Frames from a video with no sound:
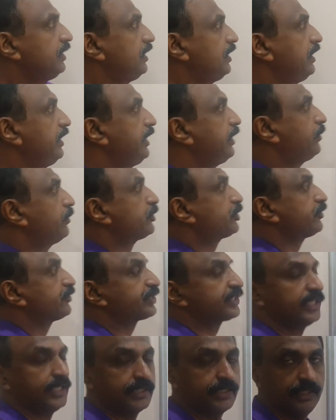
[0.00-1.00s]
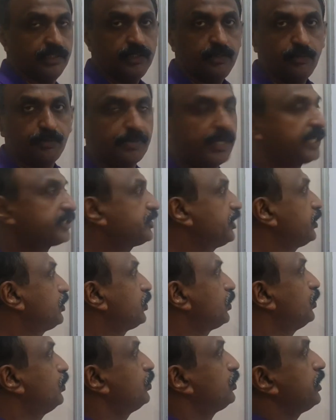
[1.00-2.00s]
Equation of circle passing
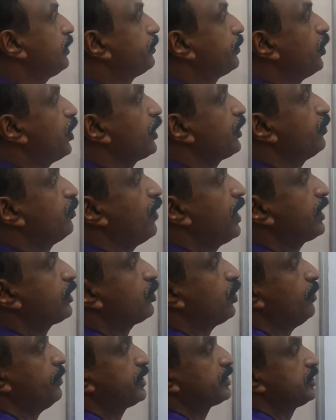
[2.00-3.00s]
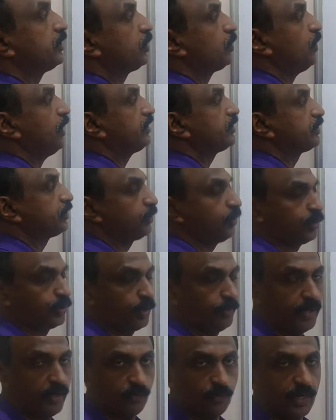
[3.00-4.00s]
through the point 1, 0 and
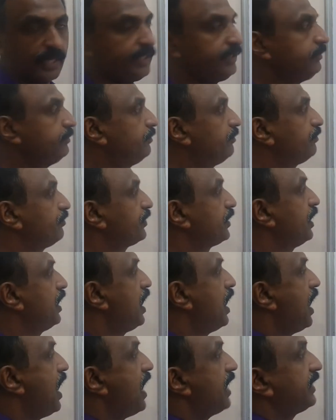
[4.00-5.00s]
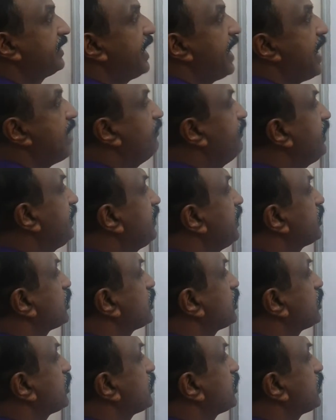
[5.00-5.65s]
0, 1 and having the